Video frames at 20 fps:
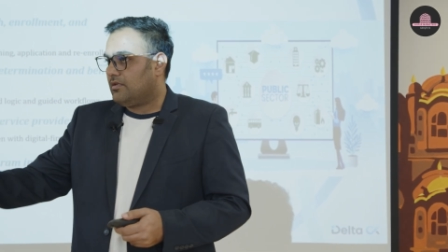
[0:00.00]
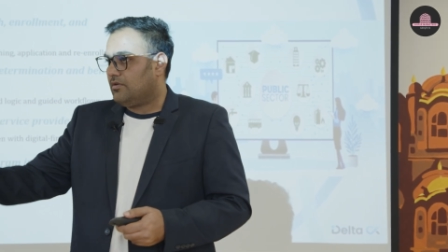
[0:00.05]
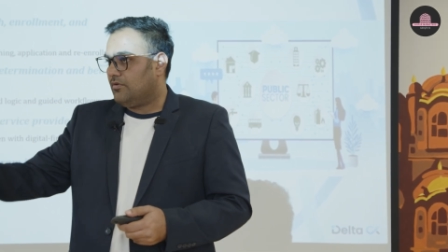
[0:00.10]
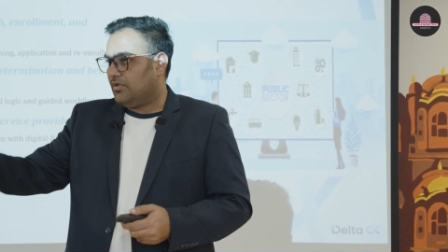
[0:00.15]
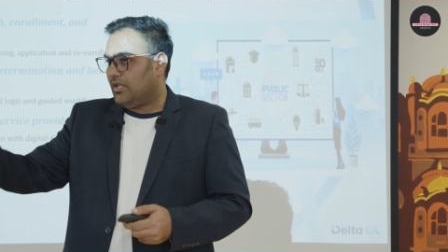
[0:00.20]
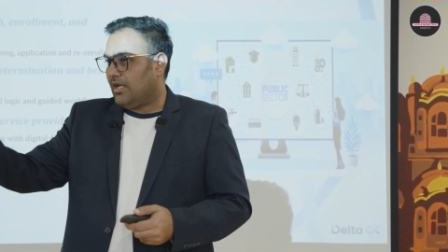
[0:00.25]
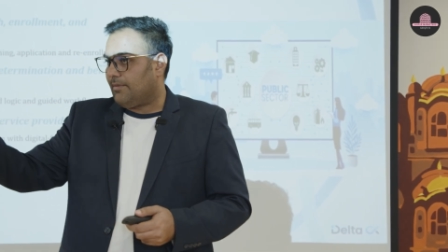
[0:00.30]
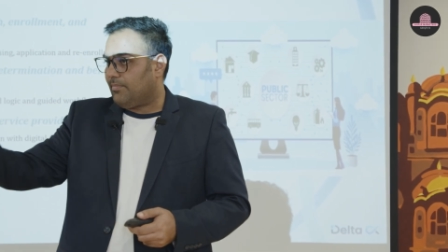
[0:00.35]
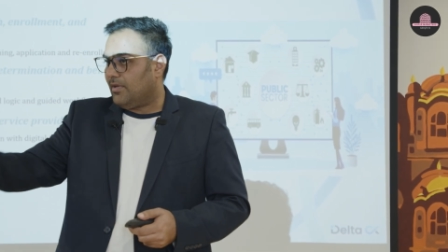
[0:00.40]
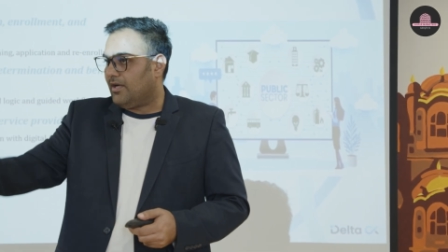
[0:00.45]
to
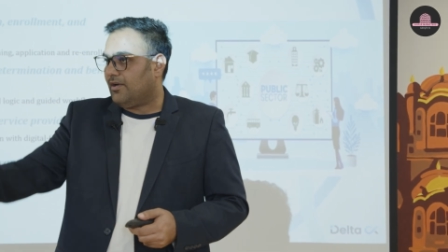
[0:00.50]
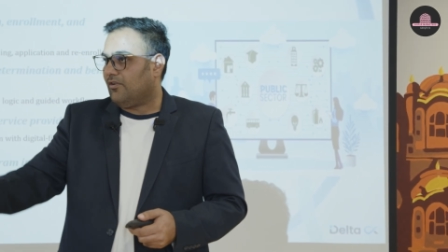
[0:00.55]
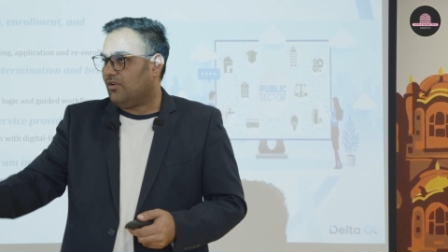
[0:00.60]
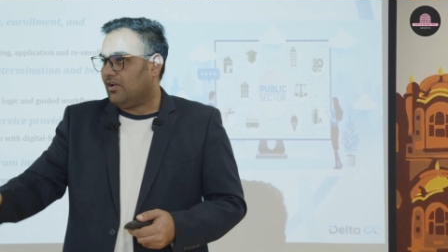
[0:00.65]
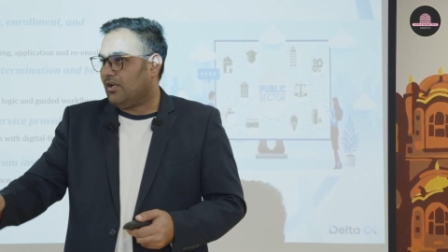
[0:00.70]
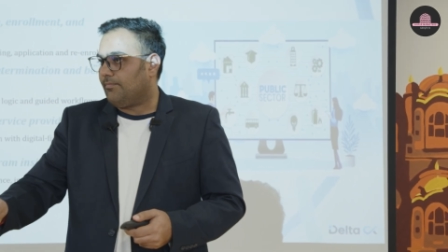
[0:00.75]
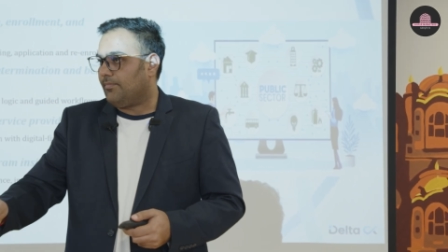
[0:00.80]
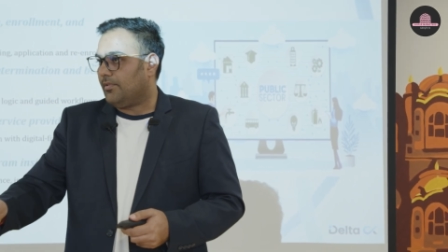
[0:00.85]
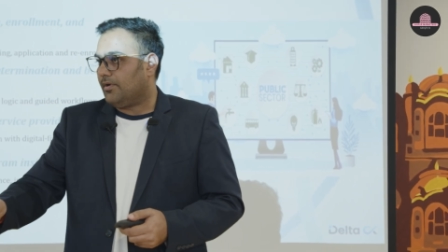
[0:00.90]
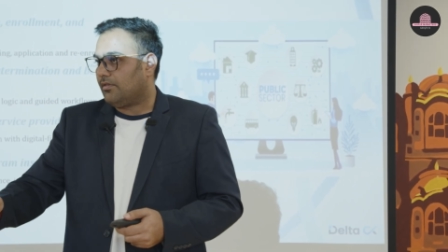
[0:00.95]
that
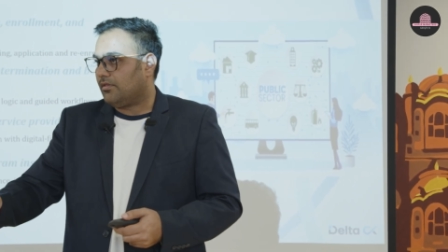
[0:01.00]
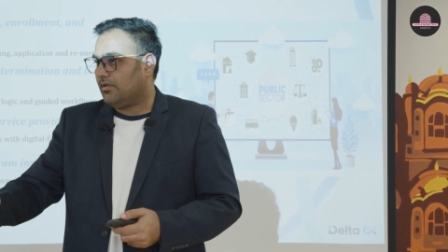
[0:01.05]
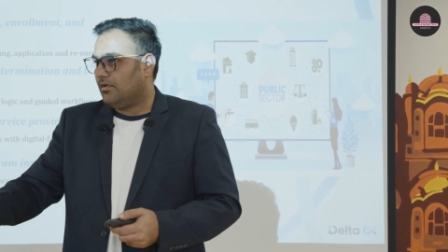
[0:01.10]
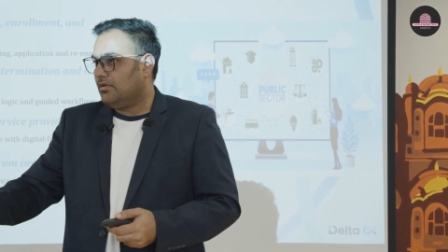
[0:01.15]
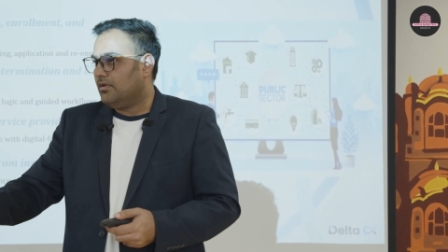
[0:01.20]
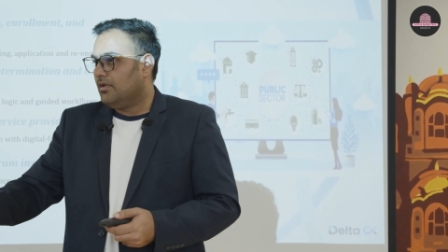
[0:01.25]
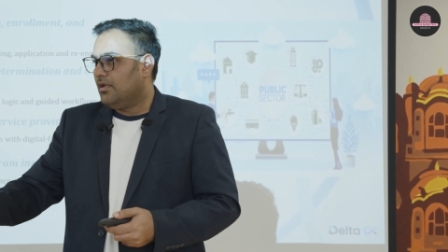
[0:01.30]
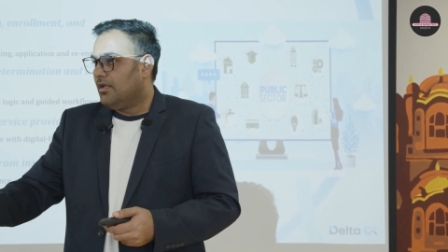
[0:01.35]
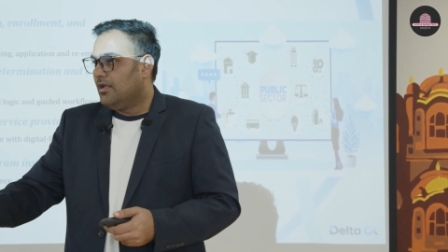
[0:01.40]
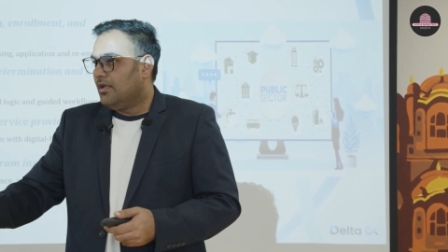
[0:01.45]
particular
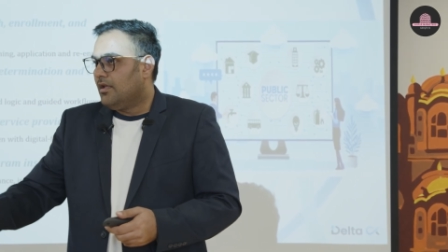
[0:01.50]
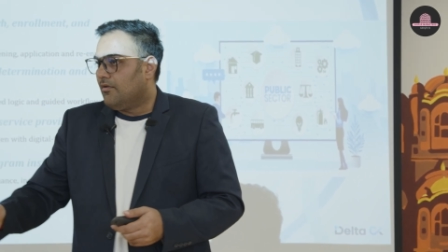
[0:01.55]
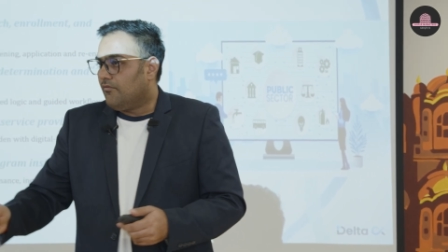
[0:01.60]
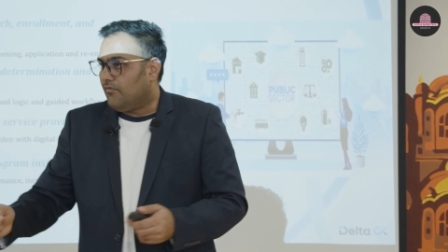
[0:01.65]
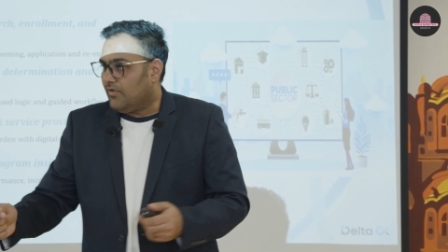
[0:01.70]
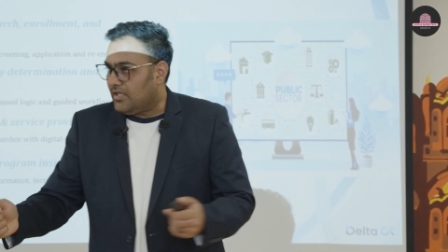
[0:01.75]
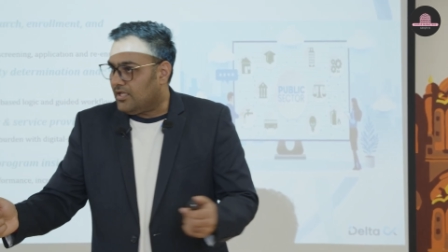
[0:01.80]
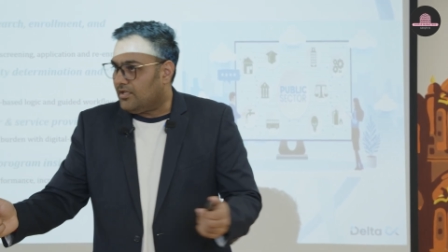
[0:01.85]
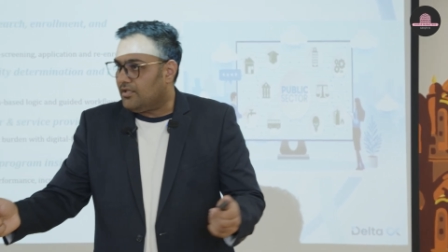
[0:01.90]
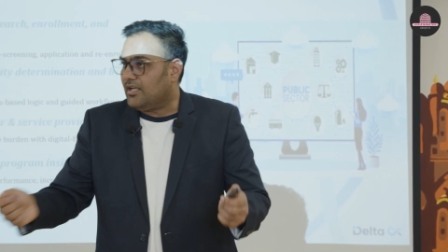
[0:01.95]
person
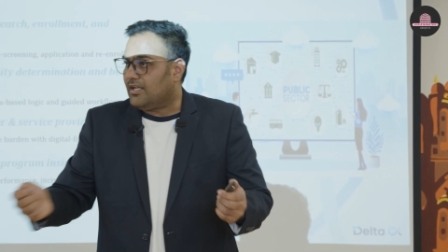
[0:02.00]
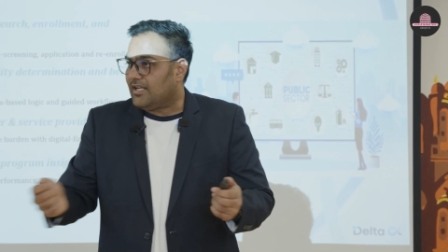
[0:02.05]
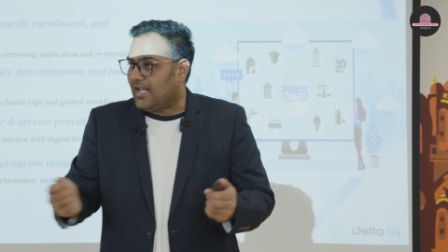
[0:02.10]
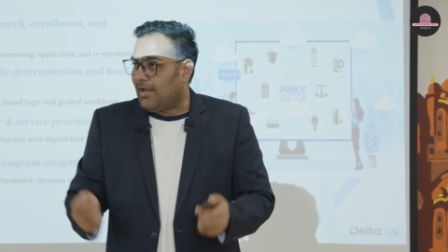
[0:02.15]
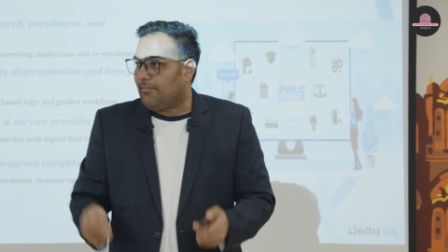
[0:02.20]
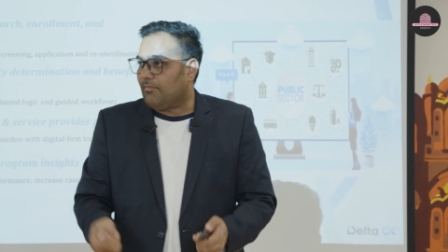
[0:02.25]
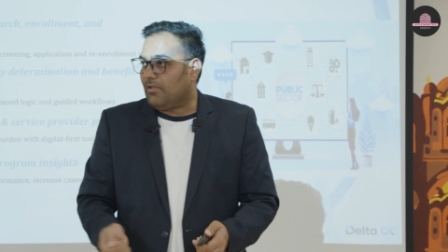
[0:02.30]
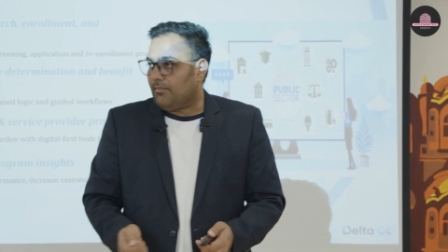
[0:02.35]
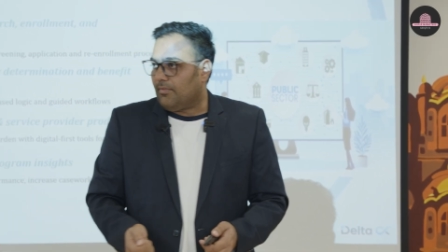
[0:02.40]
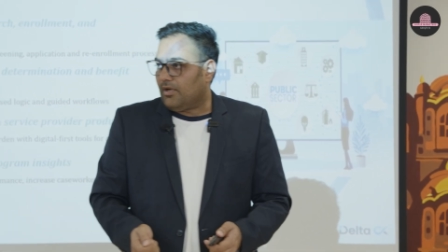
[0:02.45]
within the
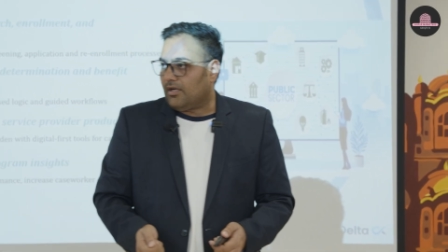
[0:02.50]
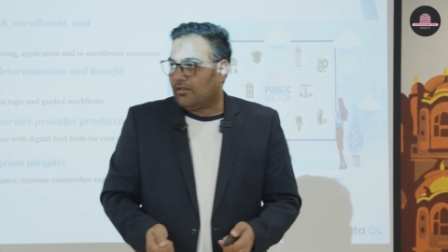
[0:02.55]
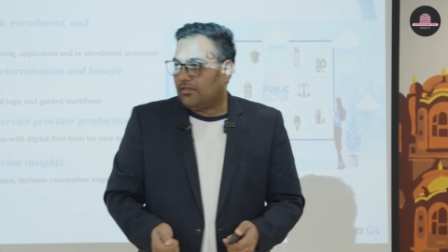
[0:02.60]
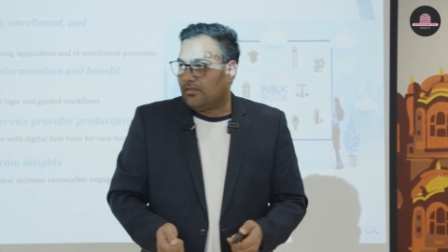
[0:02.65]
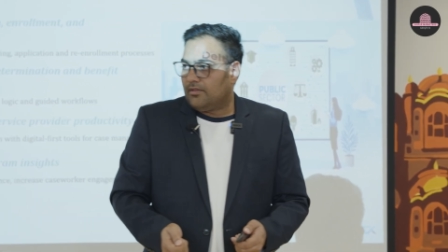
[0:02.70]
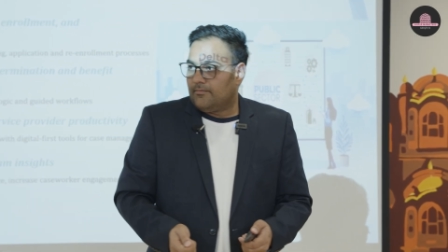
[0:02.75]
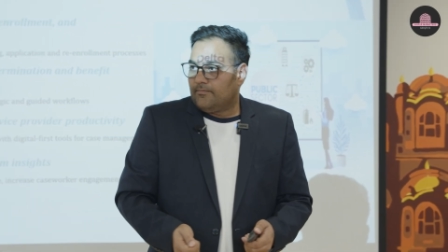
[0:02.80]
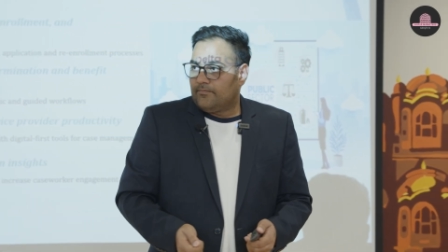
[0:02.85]
time limits,